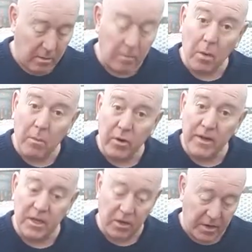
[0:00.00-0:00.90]
I'm not
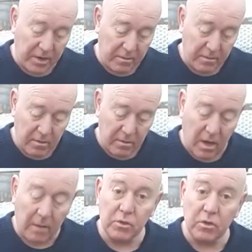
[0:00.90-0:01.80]
pressing on it,
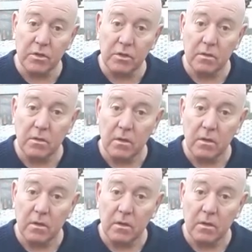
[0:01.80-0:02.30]
I'm just